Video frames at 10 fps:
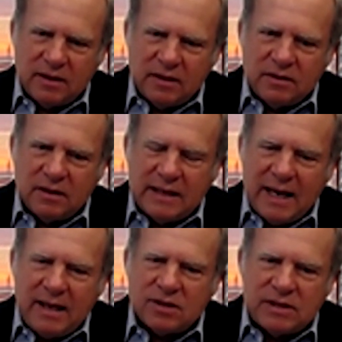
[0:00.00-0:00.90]

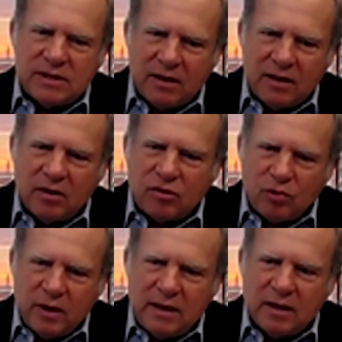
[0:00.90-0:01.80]
Today, it's down to
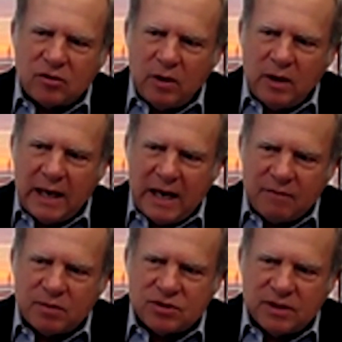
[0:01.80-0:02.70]
3 to
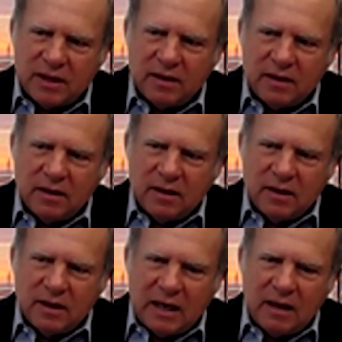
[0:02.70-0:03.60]

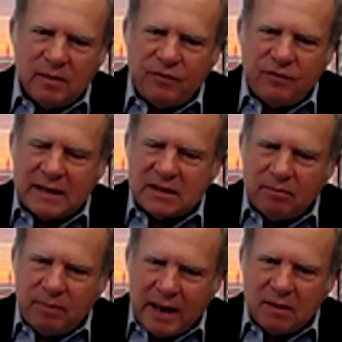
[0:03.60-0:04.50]
3.5%. In fact, at the
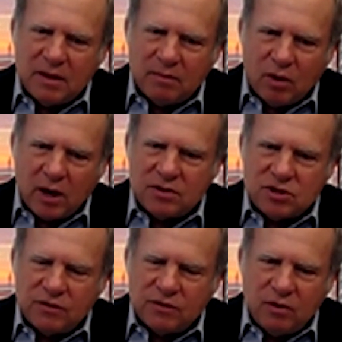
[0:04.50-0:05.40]
bottom of the market
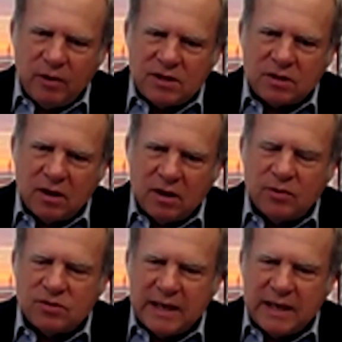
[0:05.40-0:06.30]
just a few weeks ago,
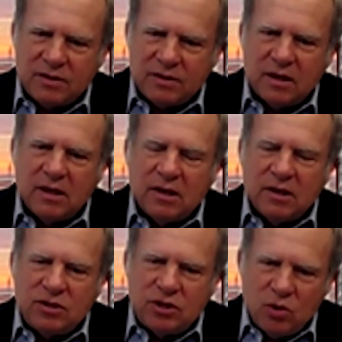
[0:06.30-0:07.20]
it was down to
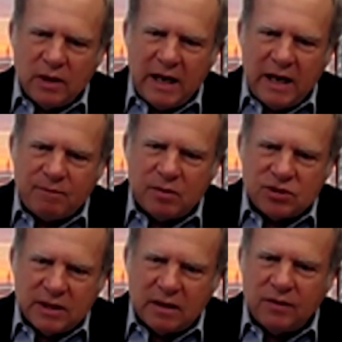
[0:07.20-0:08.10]

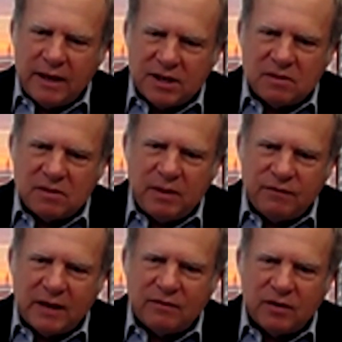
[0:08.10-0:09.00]
2.5% of the S&P
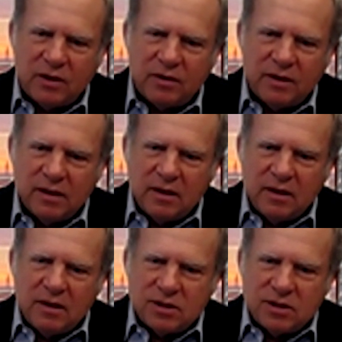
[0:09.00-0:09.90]
500.
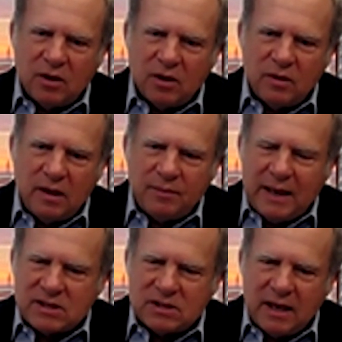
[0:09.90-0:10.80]
So
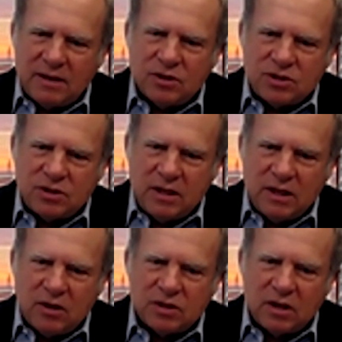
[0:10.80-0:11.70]
Exxon just 10
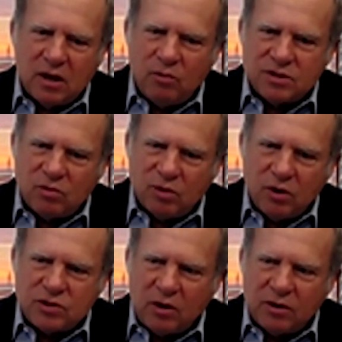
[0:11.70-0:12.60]
years ago was the
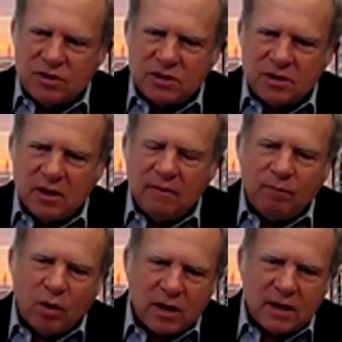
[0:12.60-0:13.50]
world's largest
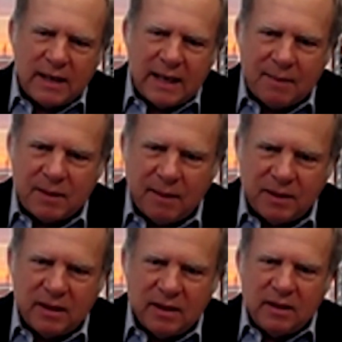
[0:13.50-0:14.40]
market cap
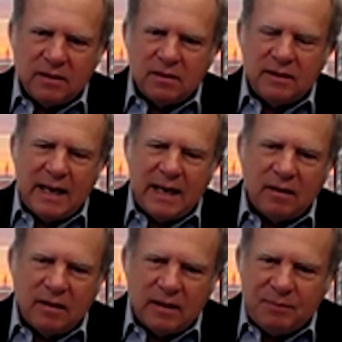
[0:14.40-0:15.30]
company.
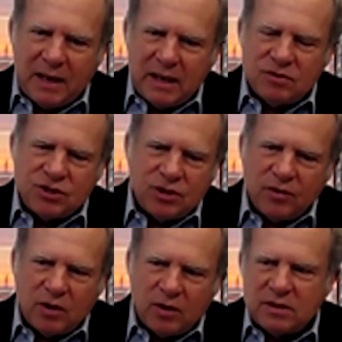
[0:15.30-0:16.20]
Today, I'm not even sure
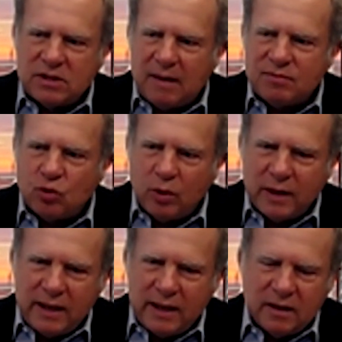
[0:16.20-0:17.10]
they're in the top
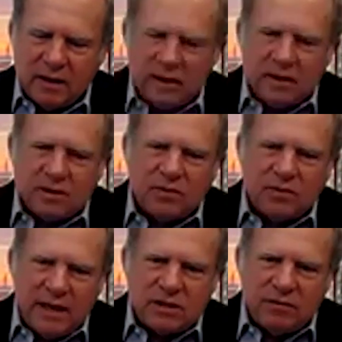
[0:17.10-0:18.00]
20. So
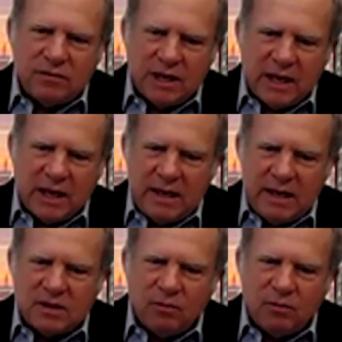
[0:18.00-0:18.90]
things have
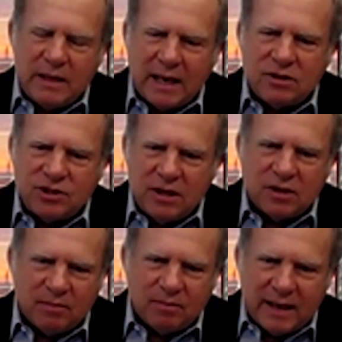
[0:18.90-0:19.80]
changed, and we got to
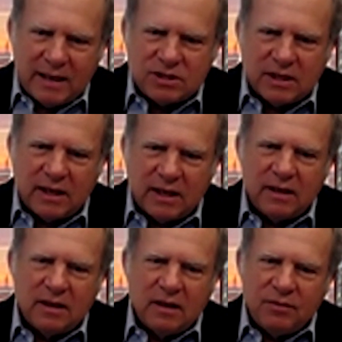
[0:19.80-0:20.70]
change our mindset.
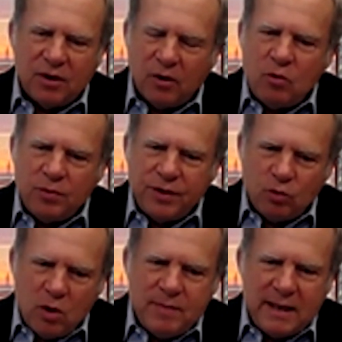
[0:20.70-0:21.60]
There
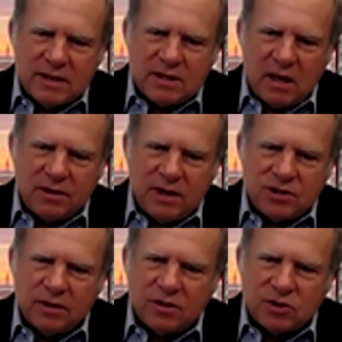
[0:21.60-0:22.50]
will be
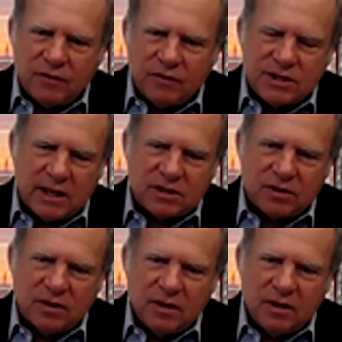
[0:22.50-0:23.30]
consolidation in the service sector.